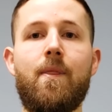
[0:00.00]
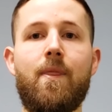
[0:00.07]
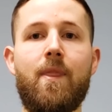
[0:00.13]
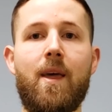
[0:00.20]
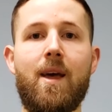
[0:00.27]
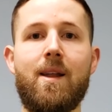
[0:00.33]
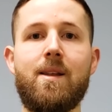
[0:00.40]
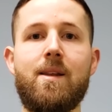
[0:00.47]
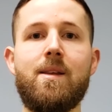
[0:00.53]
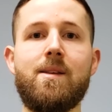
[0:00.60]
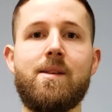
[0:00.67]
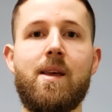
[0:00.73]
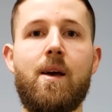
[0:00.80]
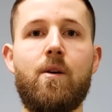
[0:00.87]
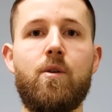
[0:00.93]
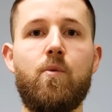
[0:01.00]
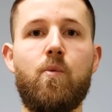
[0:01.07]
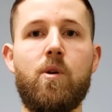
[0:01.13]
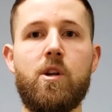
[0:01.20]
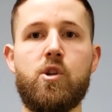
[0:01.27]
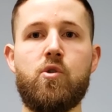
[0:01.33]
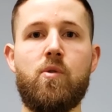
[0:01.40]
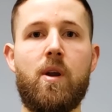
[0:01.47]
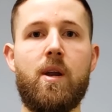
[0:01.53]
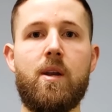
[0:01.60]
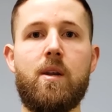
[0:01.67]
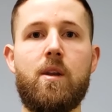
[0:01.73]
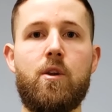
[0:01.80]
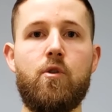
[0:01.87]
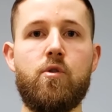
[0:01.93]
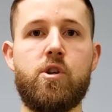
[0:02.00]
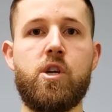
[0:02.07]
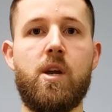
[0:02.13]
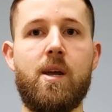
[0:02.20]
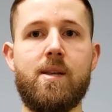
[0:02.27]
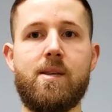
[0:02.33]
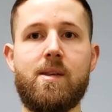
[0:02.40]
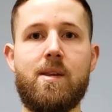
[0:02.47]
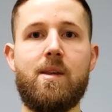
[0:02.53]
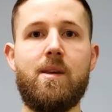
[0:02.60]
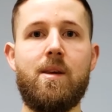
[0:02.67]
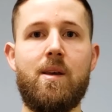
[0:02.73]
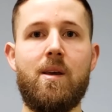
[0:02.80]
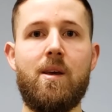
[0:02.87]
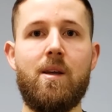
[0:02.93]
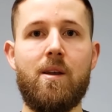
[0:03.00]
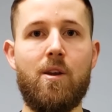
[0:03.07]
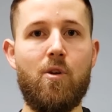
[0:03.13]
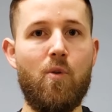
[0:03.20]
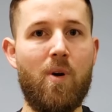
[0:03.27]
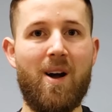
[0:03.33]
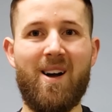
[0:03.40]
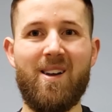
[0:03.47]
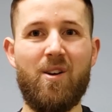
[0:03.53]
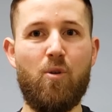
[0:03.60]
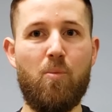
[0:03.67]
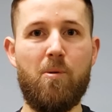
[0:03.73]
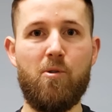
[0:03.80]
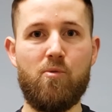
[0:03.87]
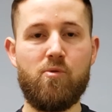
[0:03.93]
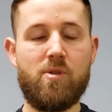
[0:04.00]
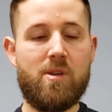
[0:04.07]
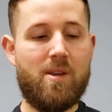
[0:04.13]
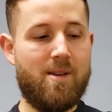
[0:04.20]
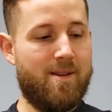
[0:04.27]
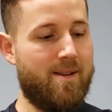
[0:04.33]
That is how you want to train your chest. No high elbows.